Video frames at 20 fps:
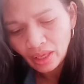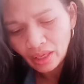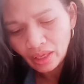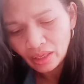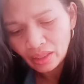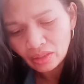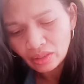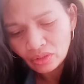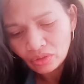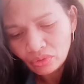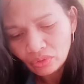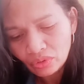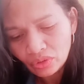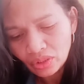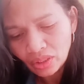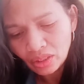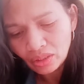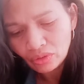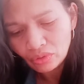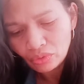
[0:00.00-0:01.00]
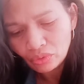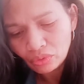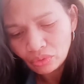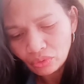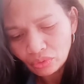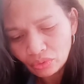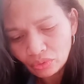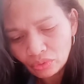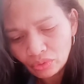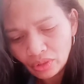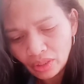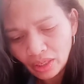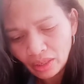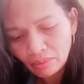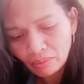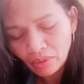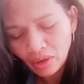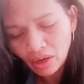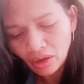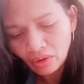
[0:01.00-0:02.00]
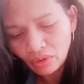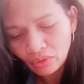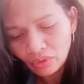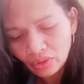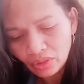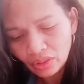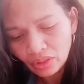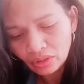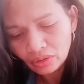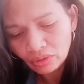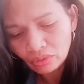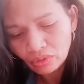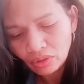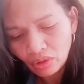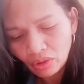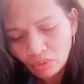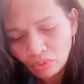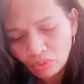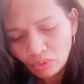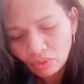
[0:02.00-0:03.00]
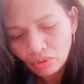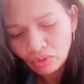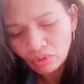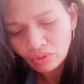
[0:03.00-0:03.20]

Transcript: and you shall do to them according to the whole